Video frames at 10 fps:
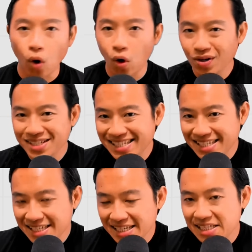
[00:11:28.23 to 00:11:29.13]
more
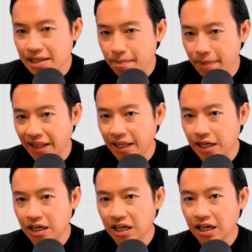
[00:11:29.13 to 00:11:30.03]

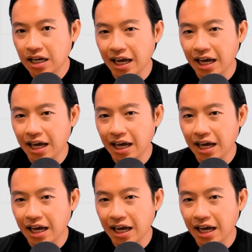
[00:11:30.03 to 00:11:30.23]
systematic